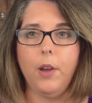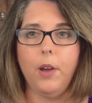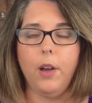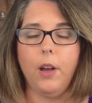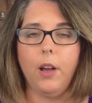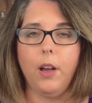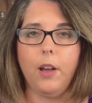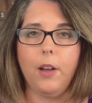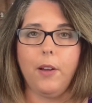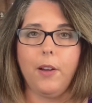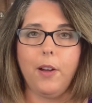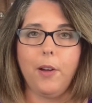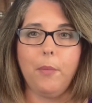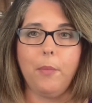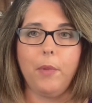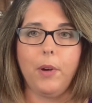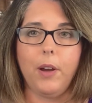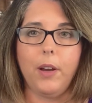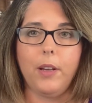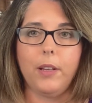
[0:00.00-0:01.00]

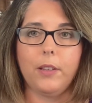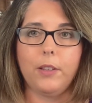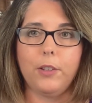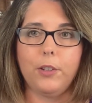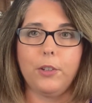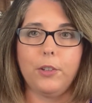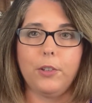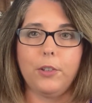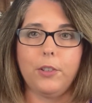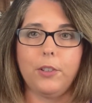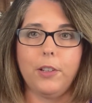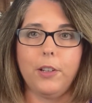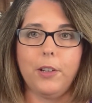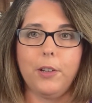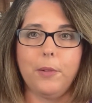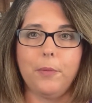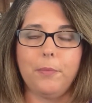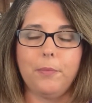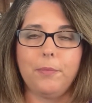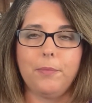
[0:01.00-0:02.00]
on my
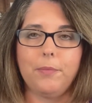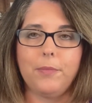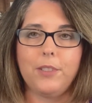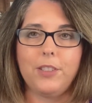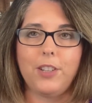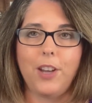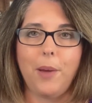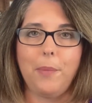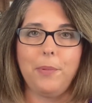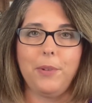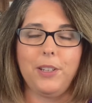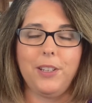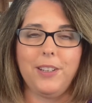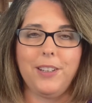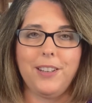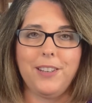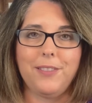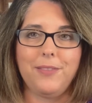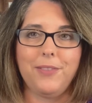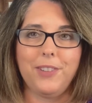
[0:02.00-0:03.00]
little
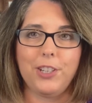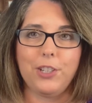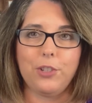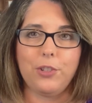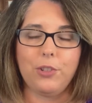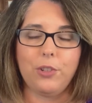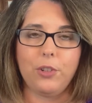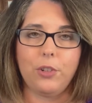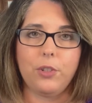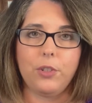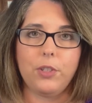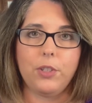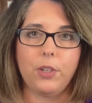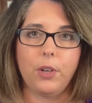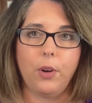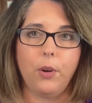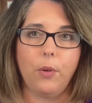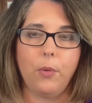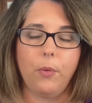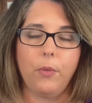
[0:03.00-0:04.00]
shopping adventure.
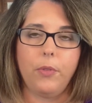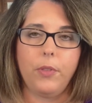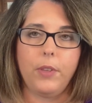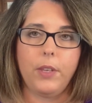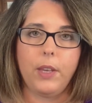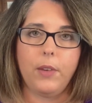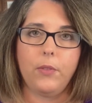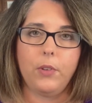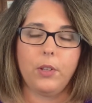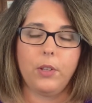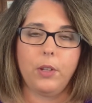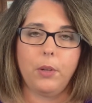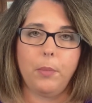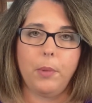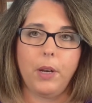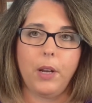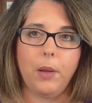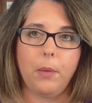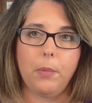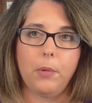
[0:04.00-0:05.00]
So give you a little
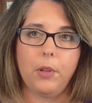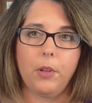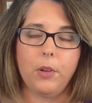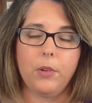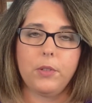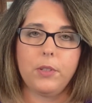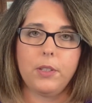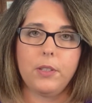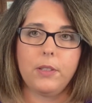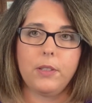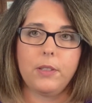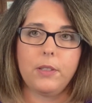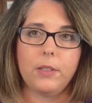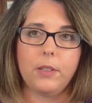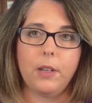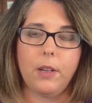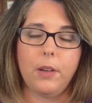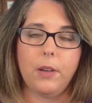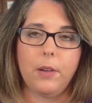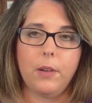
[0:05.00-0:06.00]
bit of up close and
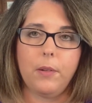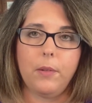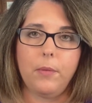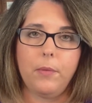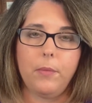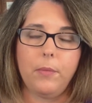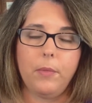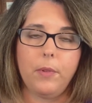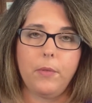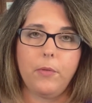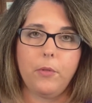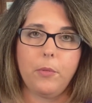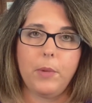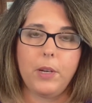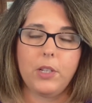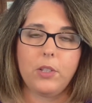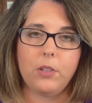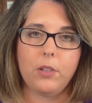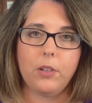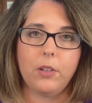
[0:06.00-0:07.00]

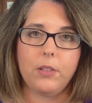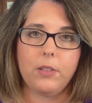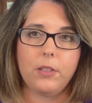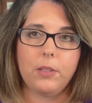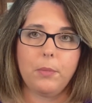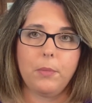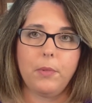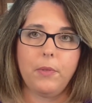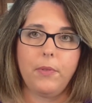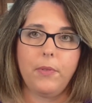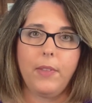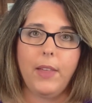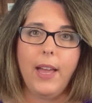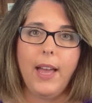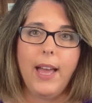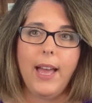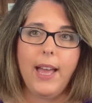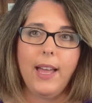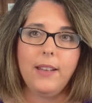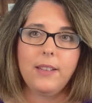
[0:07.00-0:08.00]
information on some of
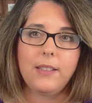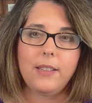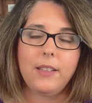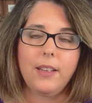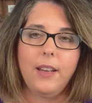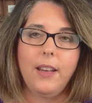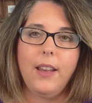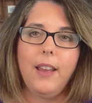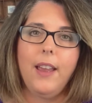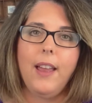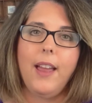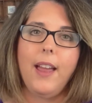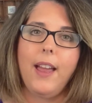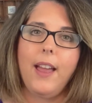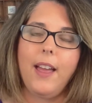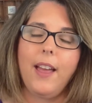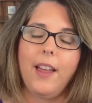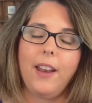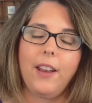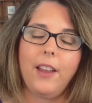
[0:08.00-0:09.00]
that.
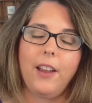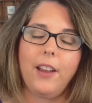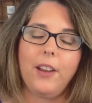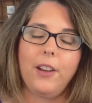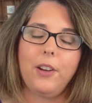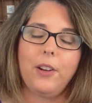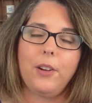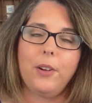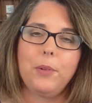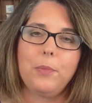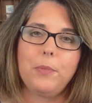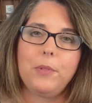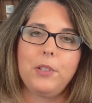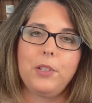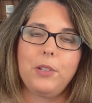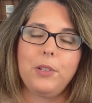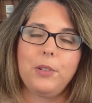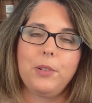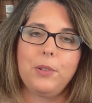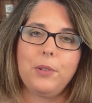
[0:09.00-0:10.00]
And I hope
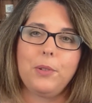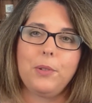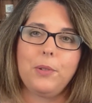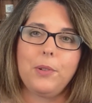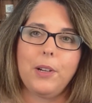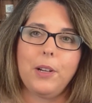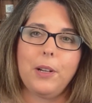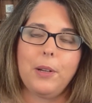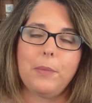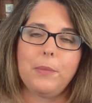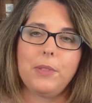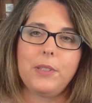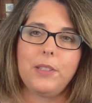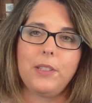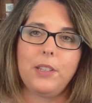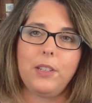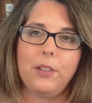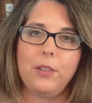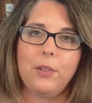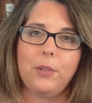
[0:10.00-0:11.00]
to
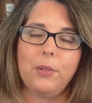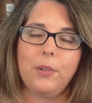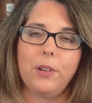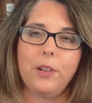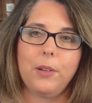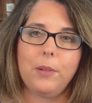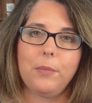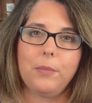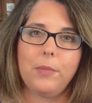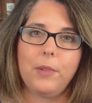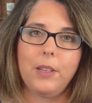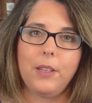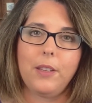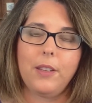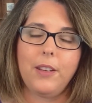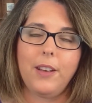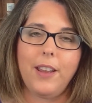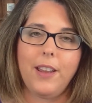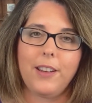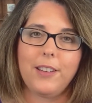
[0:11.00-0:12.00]
see you in
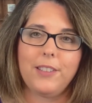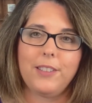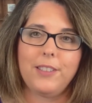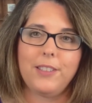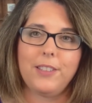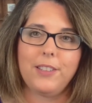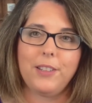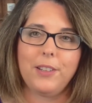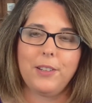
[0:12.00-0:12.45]
the next